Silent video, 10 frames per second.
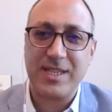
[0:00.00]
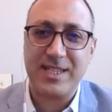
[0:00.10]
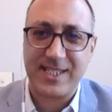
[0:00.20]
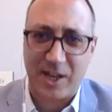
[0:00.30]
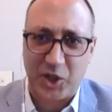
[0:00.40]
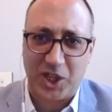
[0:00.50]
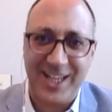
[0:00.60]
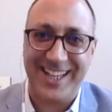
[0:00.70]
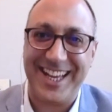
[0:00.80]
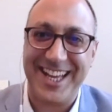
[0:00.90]
subtle.
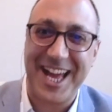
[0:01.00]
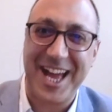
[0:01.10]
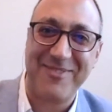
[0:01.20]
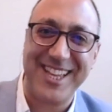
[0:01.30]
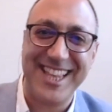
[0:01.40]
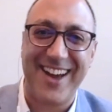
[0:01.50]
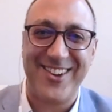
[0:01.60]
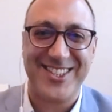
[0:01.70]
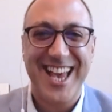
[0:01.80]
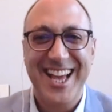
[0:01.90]
I mean, that
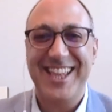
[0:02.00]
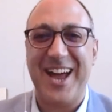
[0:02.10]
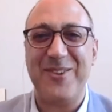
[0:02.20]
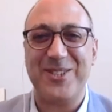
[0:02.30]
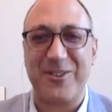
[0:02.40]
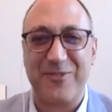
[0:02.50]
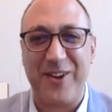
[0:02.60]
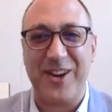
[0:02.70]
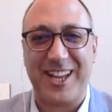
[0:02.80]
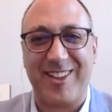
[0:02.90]
was a
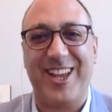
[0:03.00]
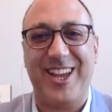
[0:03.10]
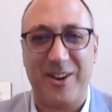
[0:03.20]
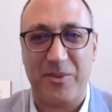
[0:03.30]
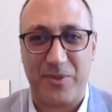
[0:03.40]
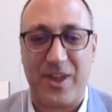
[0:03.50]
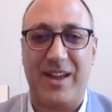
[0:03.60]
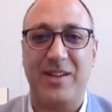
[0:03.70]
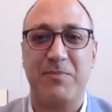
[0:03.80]
very clear thing.